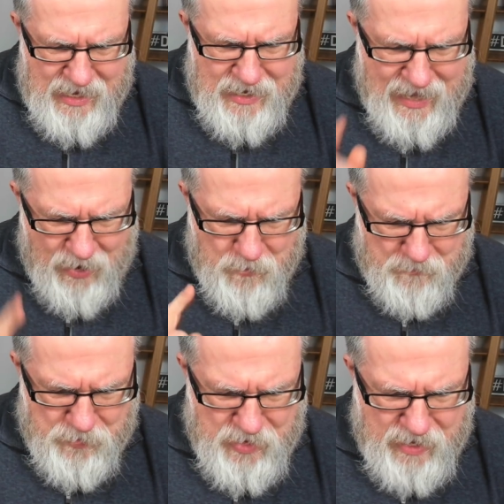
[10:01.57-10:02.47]
Now,
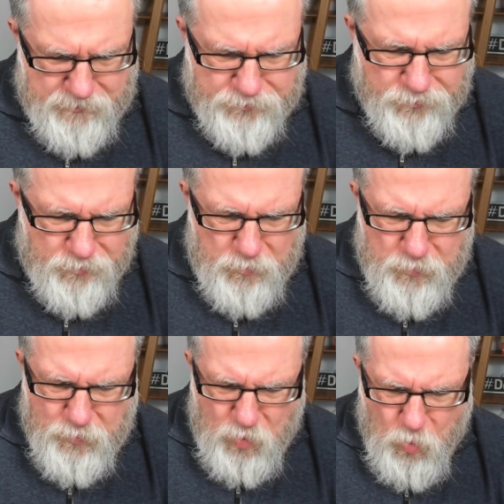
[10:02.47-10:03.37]

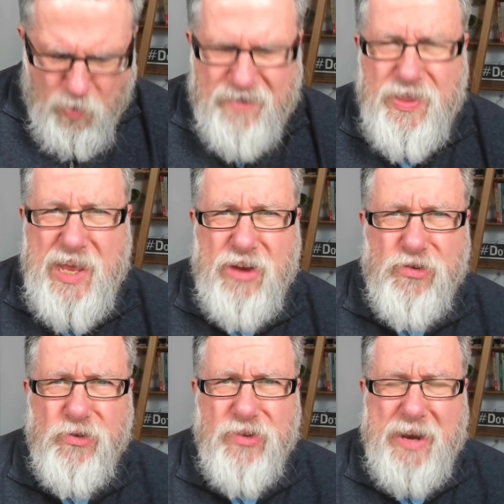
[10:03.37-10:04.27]
one of the
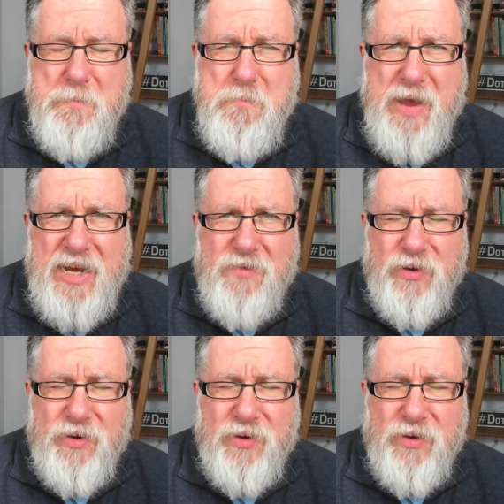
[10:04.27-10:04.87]
issues that many of